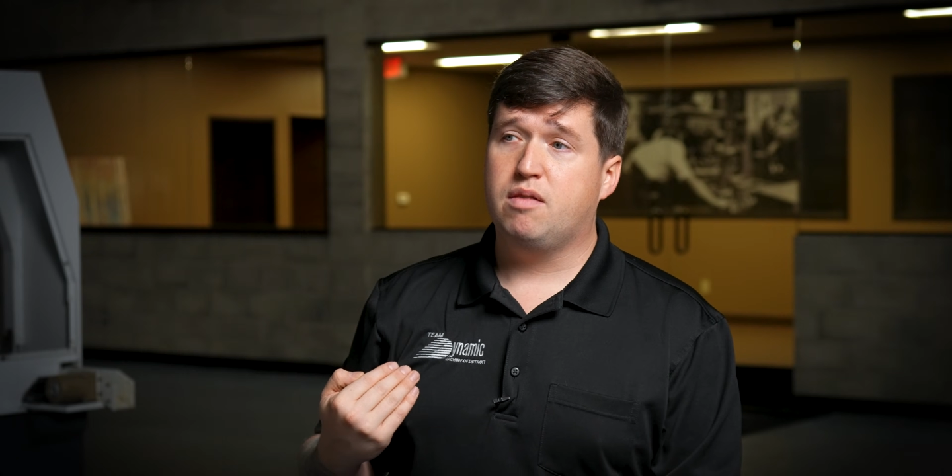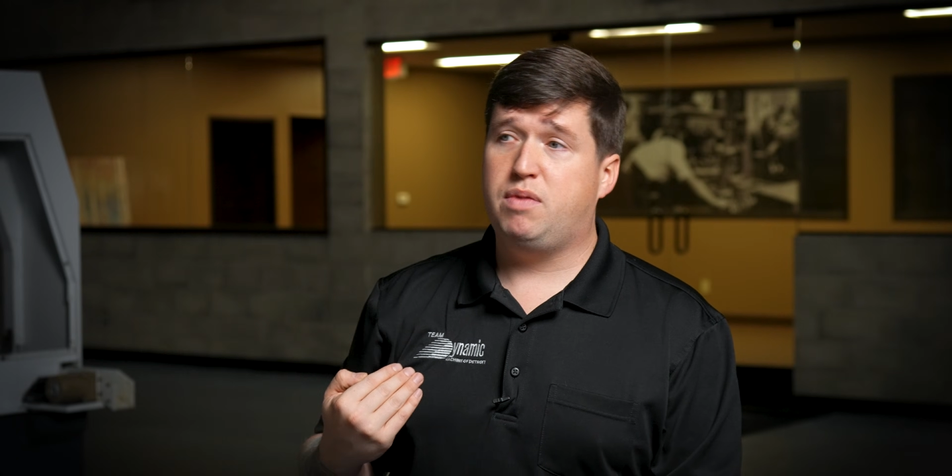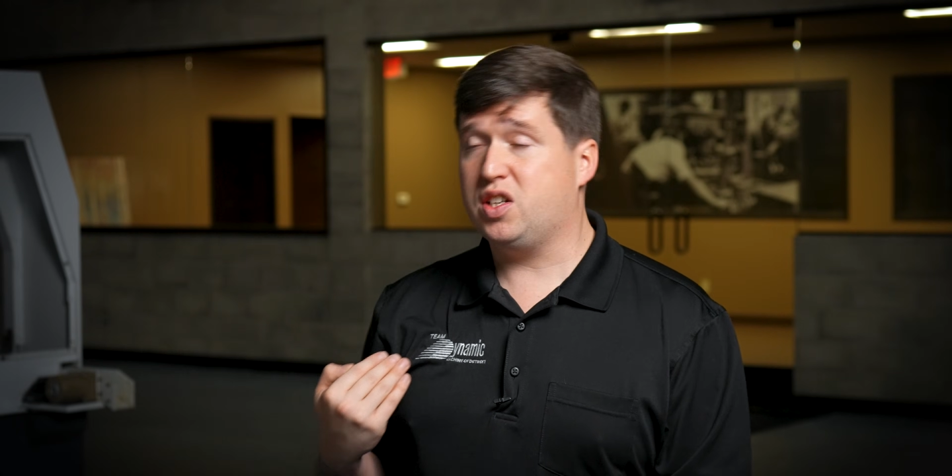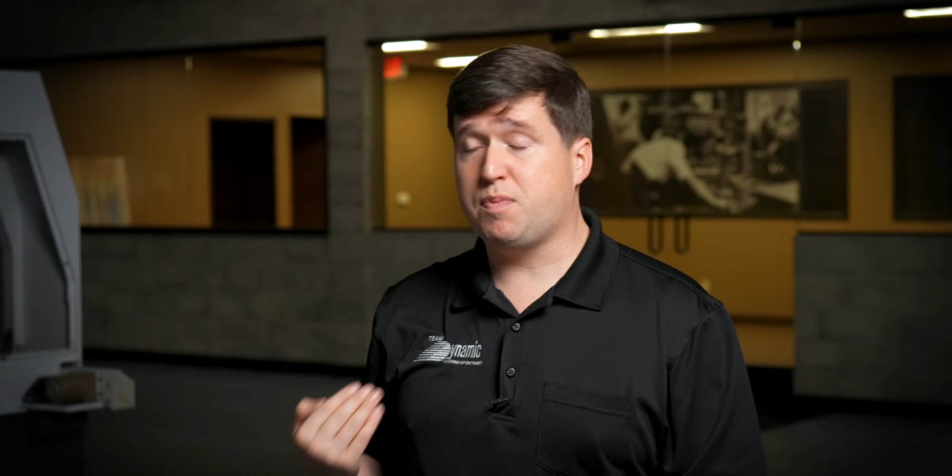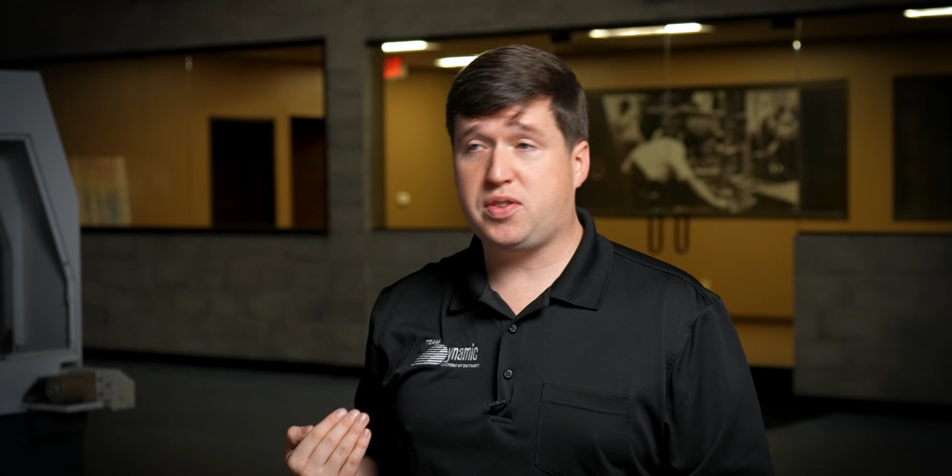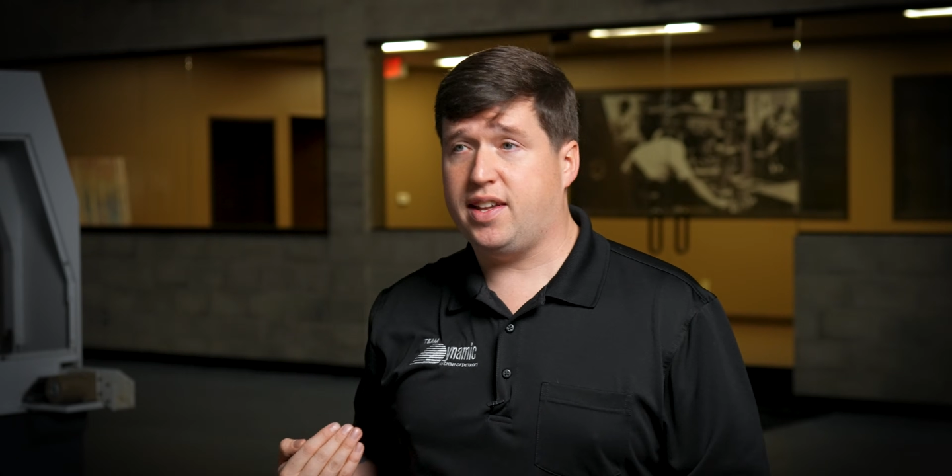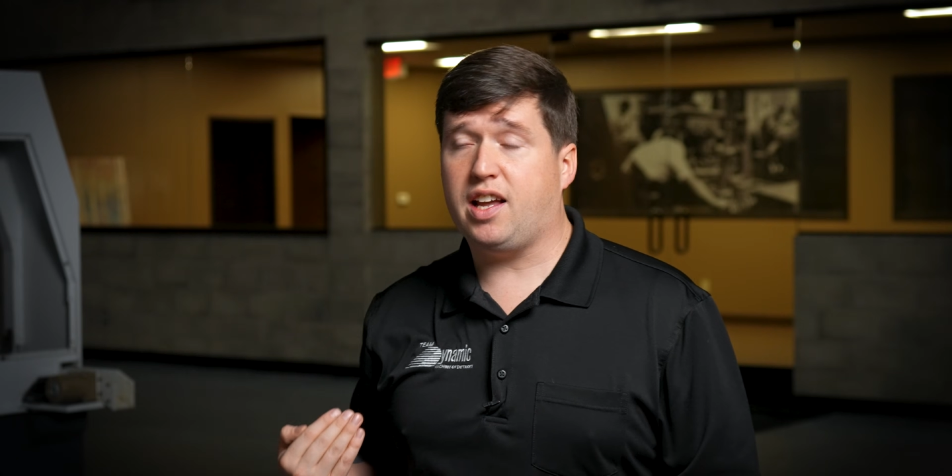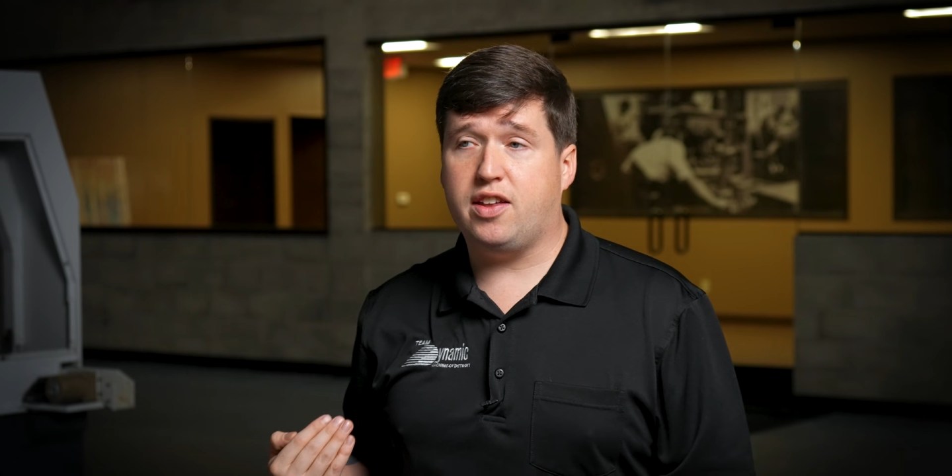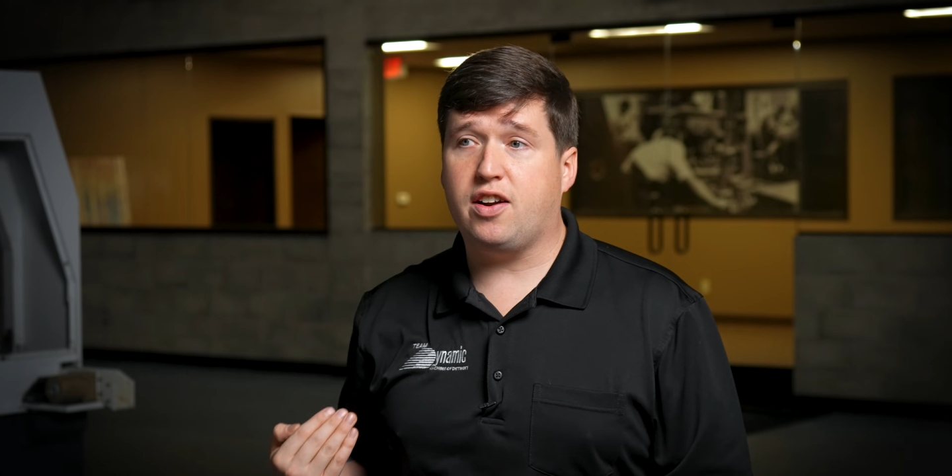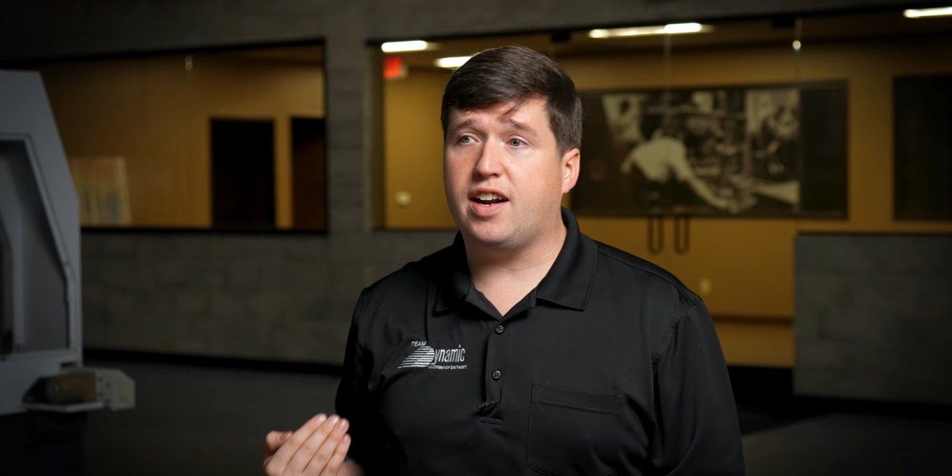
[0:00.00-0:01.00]
Because most
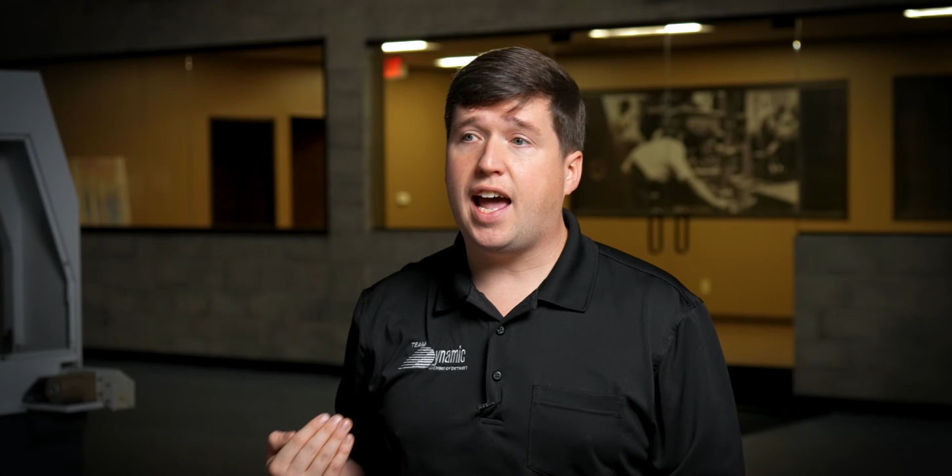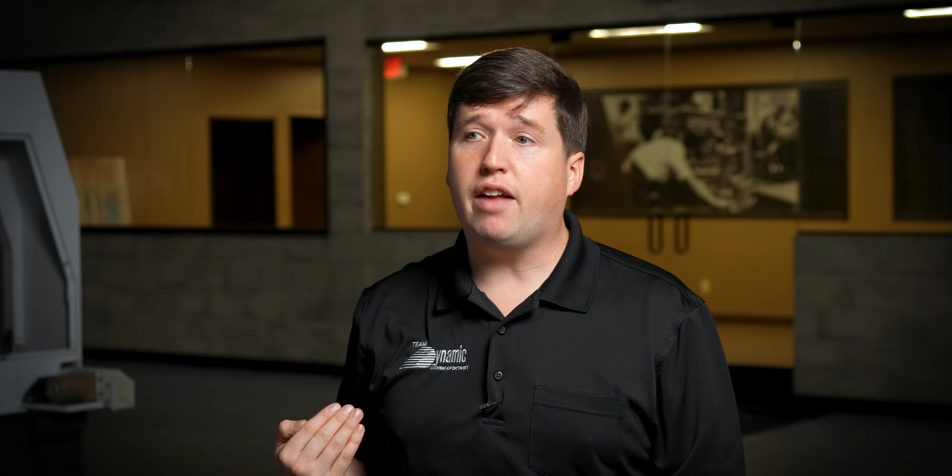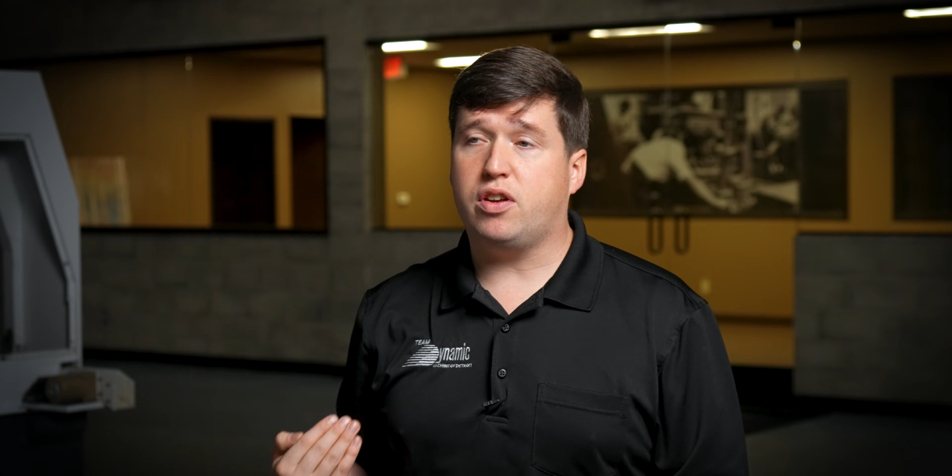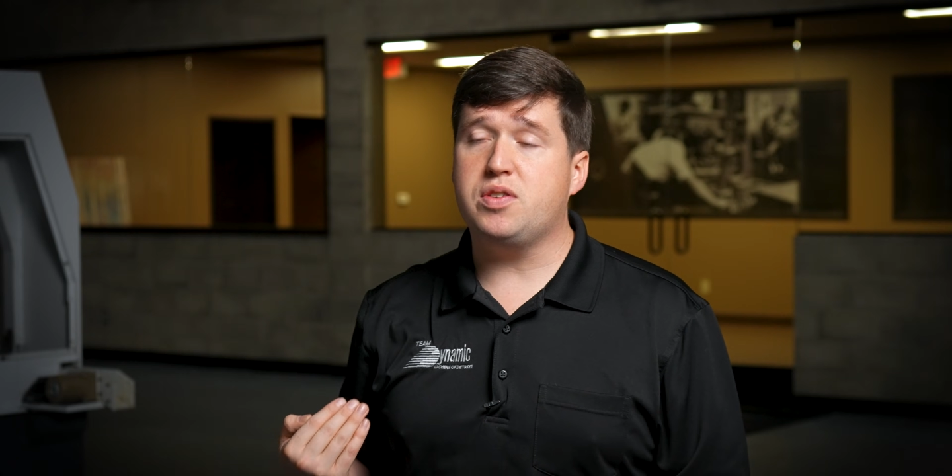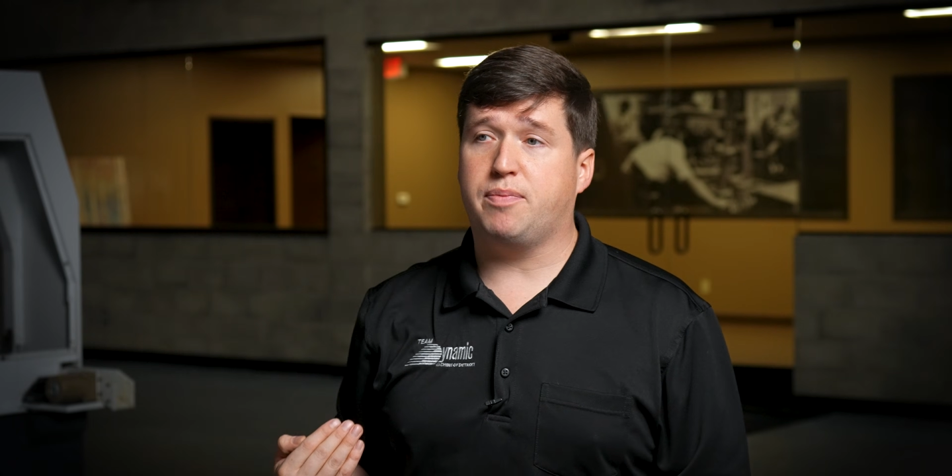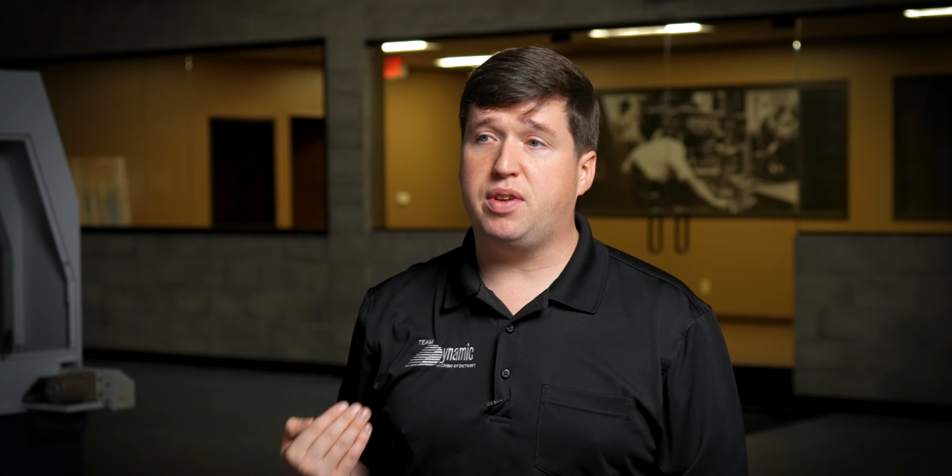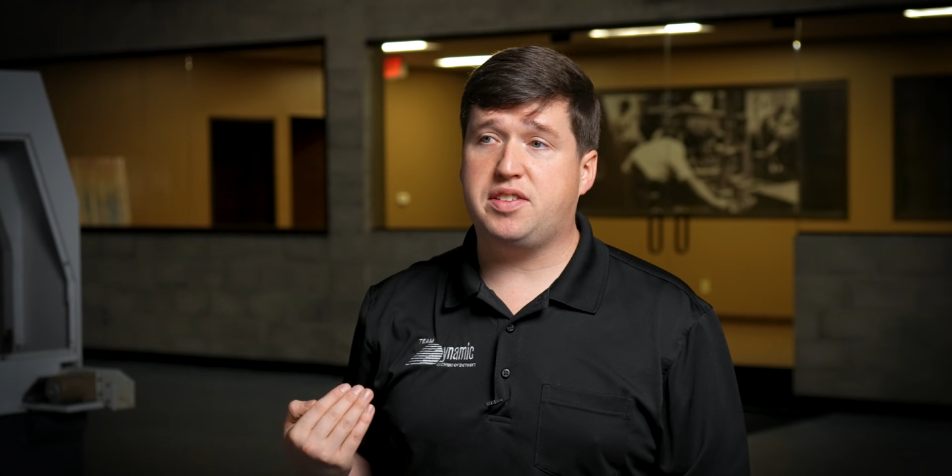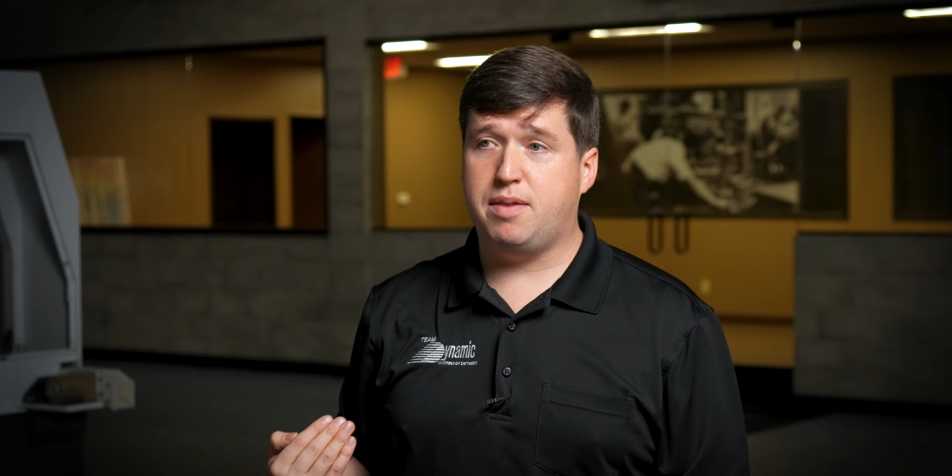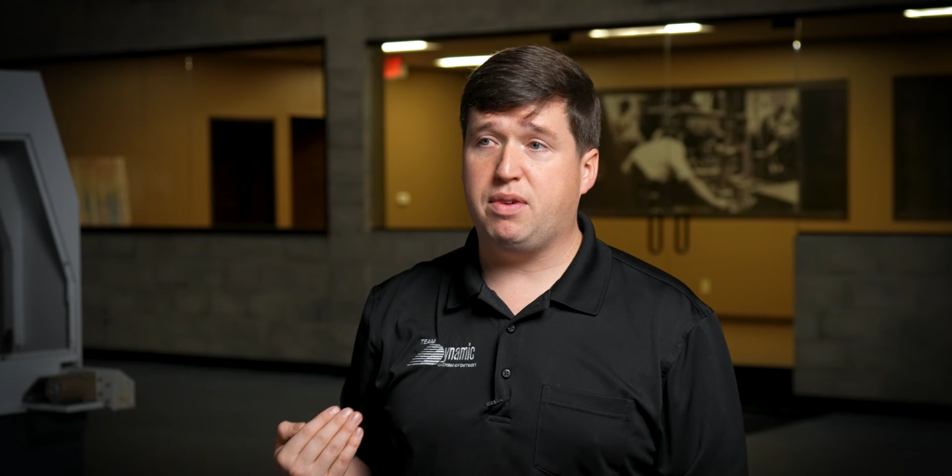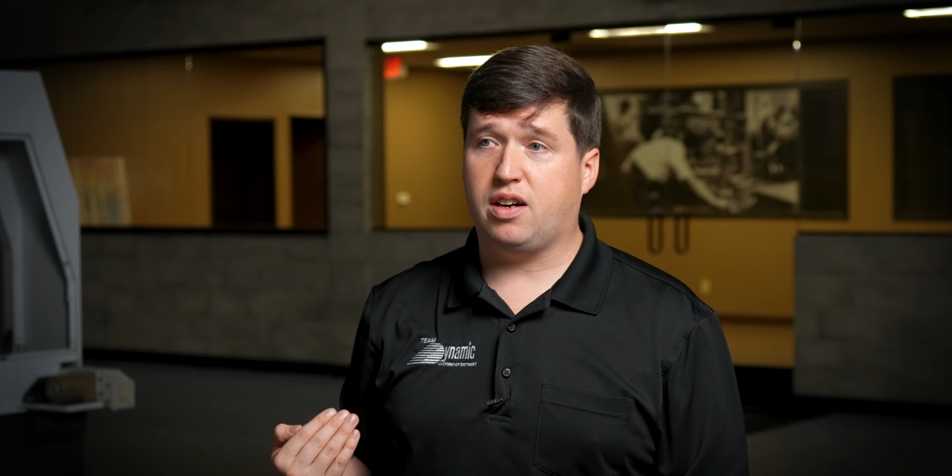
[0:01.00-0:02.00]
likely you're gonna have to do something
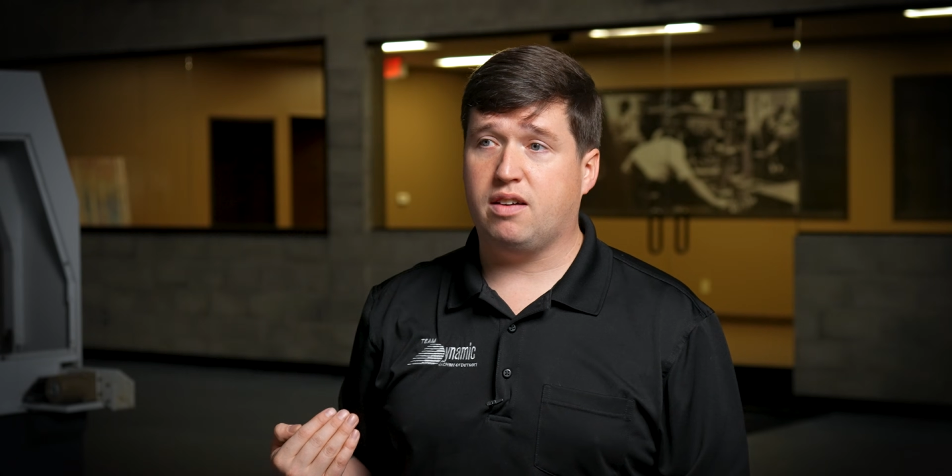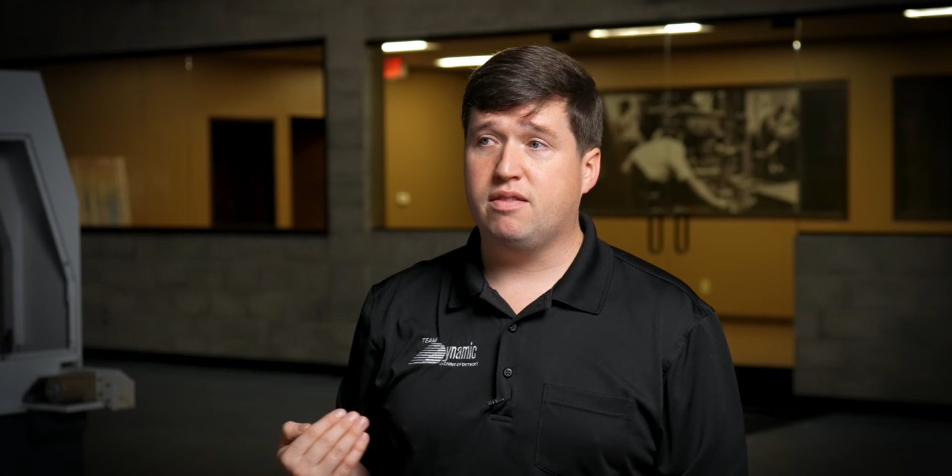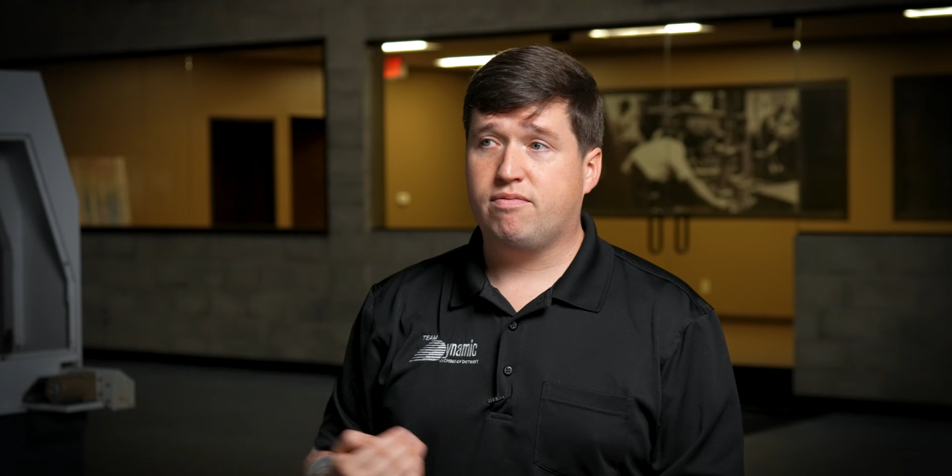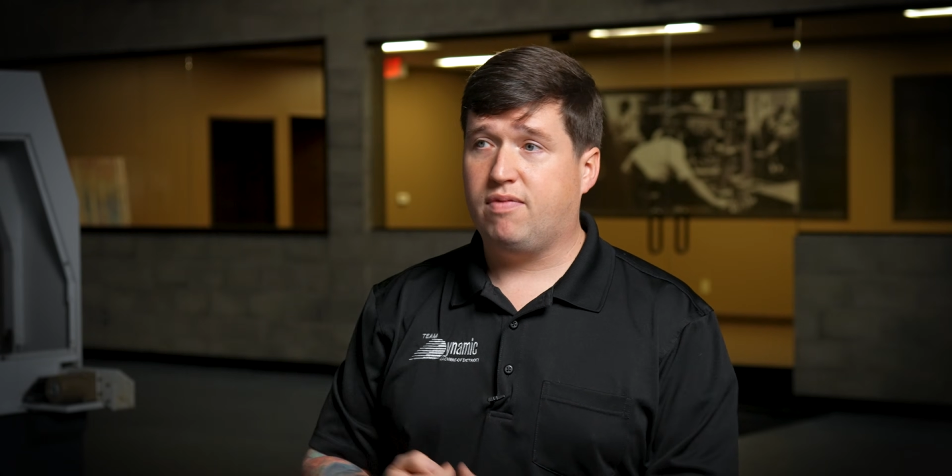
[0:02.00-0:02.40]
similar